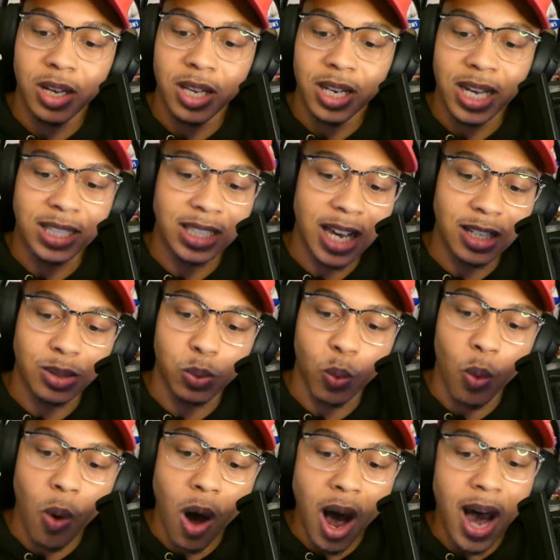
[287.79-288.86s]
Like, that's
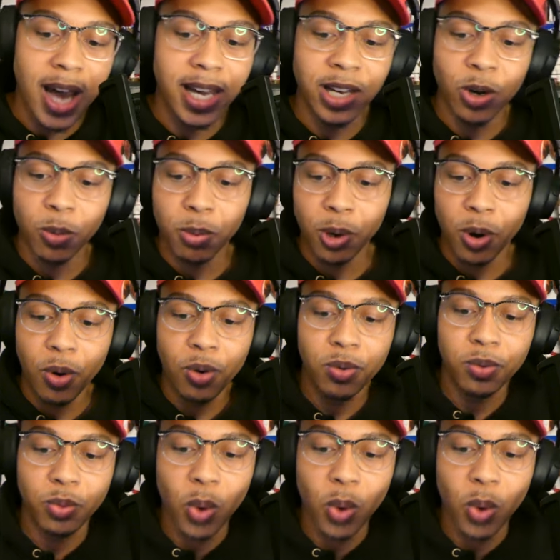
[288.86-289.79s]
wild, bro.